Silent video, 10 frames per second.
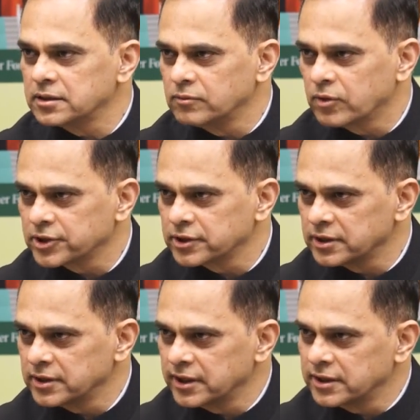in
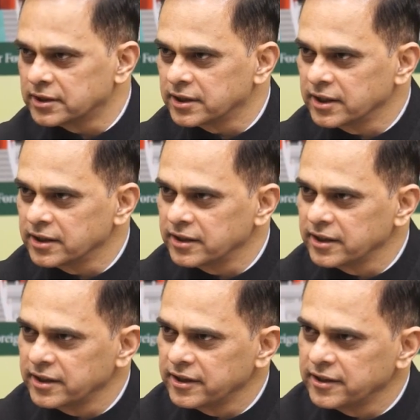Washington DC,
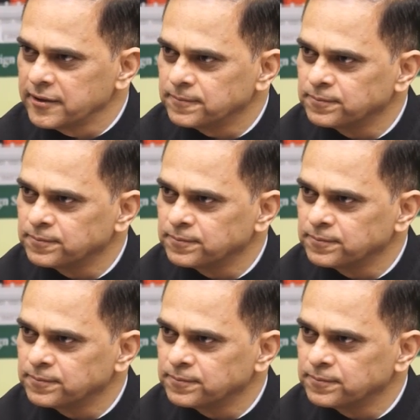the